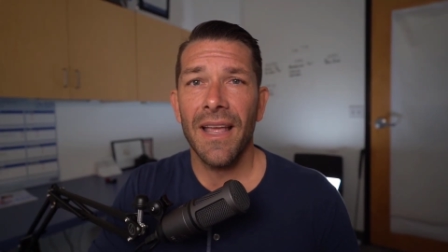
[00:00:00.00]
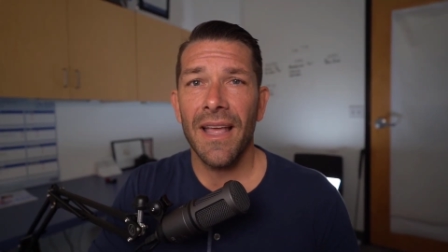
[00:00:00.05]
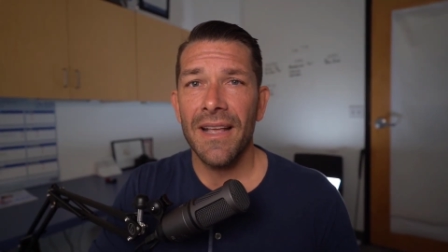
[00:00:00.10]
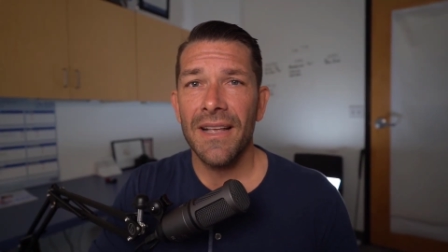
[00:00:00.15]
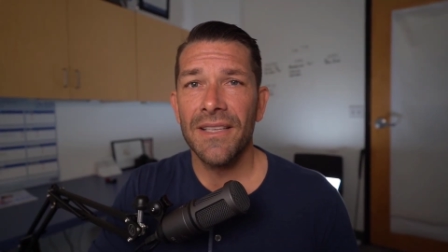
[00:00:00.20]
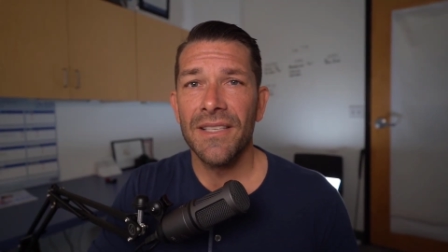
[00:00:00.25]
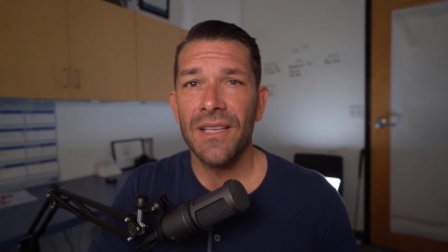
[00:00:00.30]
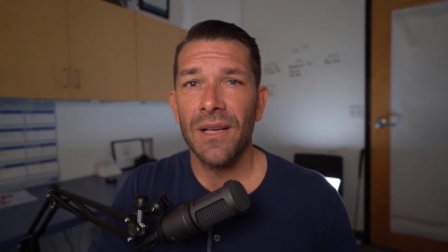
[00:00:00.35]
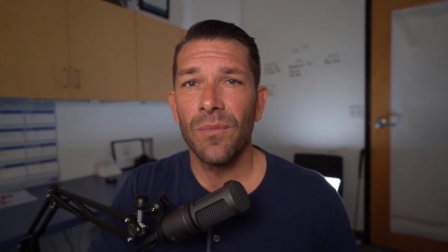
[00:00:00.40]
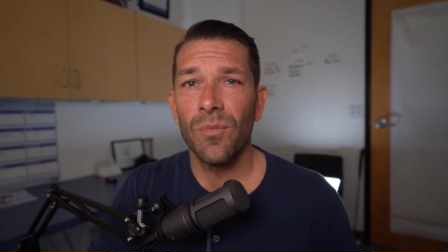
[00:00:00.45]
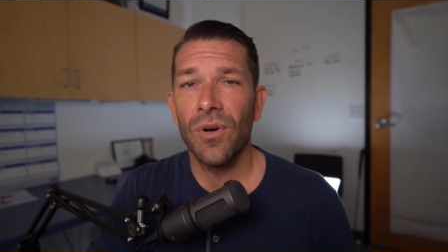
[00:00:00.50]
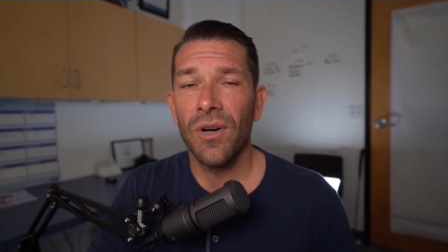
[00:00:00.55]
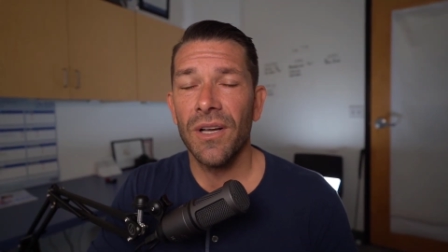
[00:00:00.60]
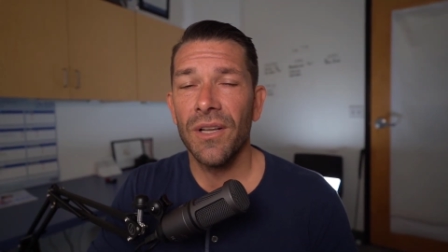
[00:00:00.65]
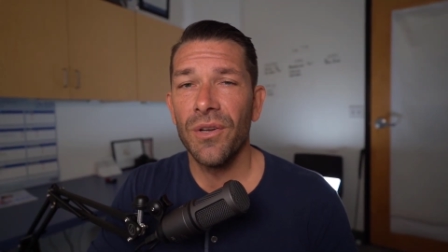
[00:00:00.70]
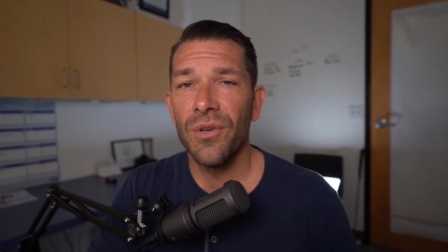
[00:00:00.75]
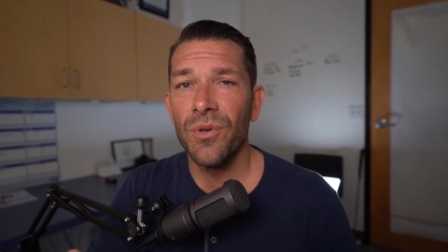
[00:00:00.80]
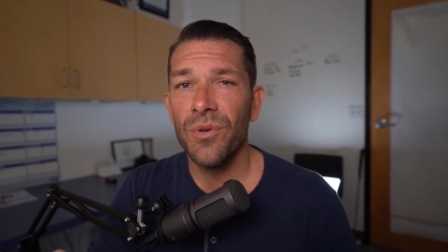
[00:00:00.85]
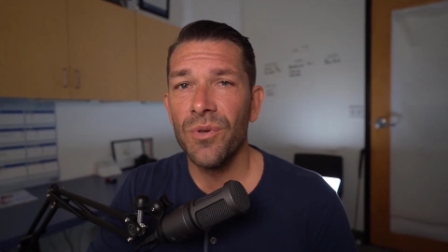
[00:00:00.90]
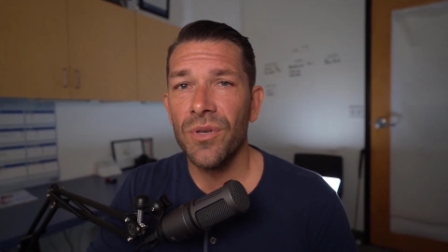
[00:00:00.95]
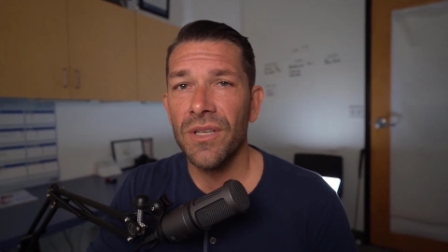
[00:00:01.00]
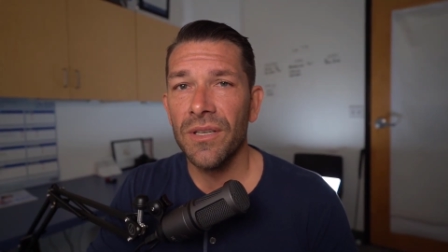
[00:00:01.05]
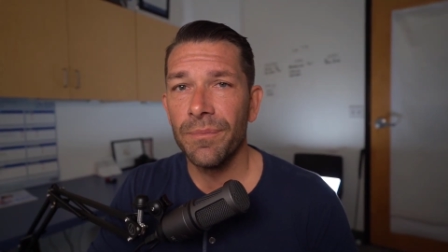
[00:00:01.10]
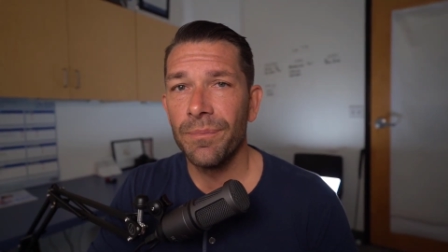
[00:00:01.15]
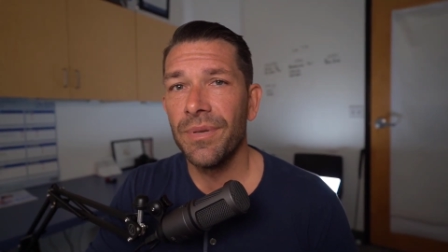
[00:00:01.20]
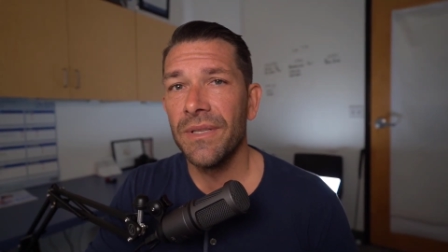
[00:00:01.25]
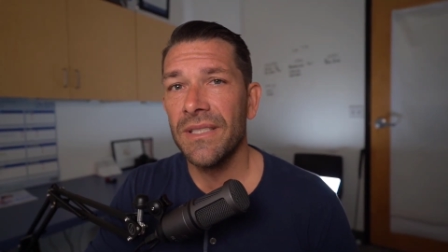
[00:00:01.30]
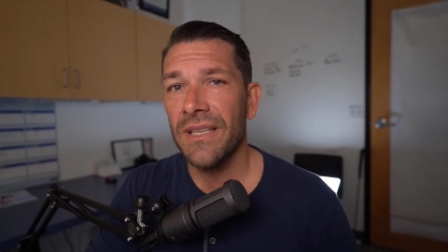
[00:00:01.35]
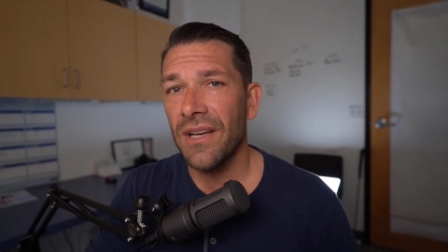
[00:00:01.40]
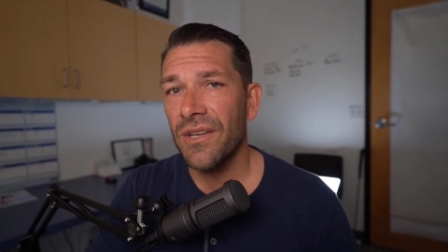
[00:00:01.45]
as someone who could
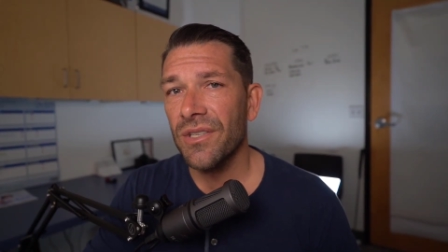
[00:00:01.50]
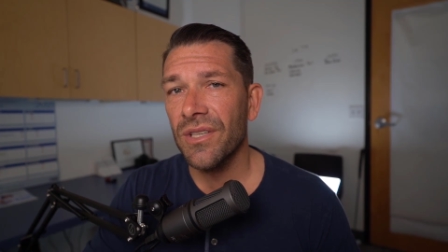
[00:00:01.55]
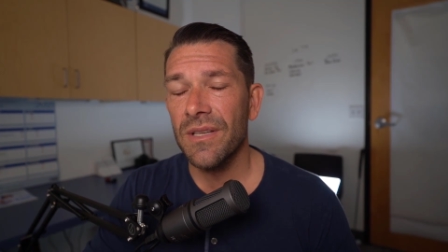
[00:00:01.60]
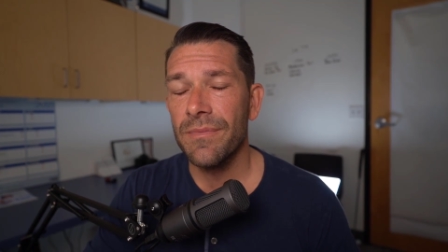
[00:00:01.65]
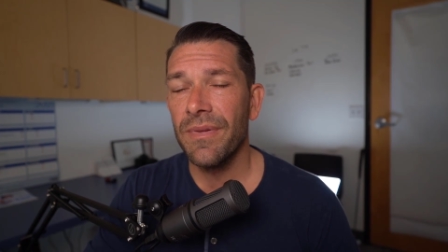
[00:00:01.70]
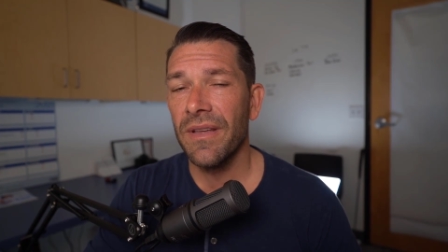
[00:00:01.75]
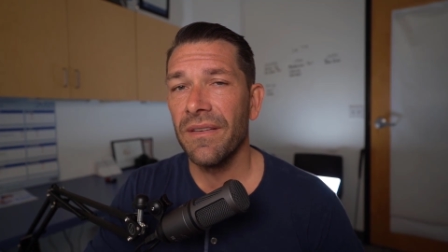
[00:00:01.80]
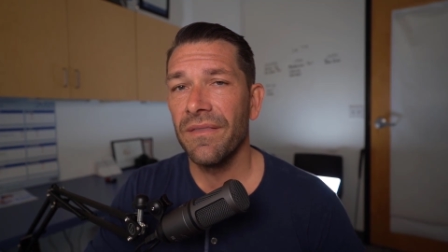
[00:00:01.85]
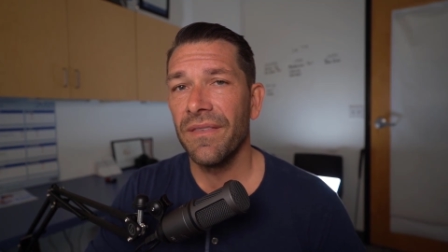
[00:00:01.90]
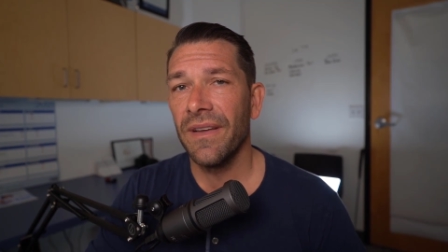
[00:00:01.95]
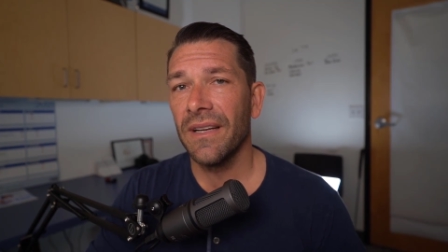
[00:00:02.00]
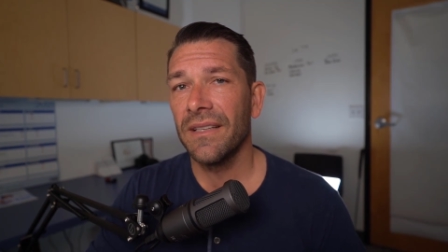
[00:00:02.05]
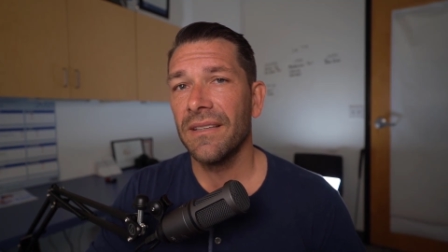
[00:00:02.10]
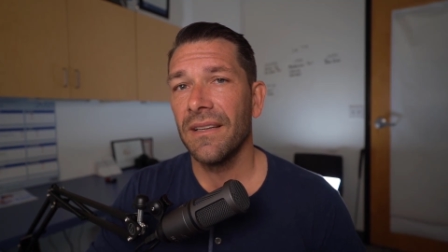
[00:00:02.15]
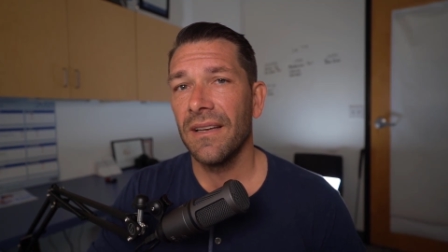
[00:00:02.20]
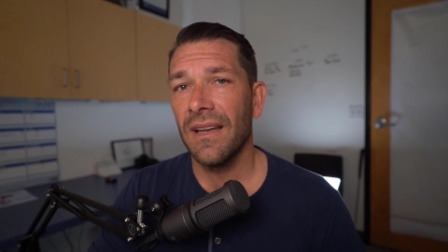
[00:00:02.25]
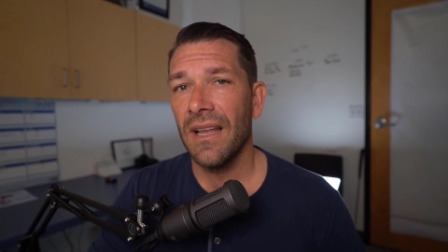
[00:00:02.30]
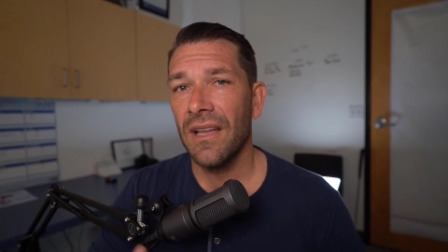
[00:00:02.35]
potentially be evicted,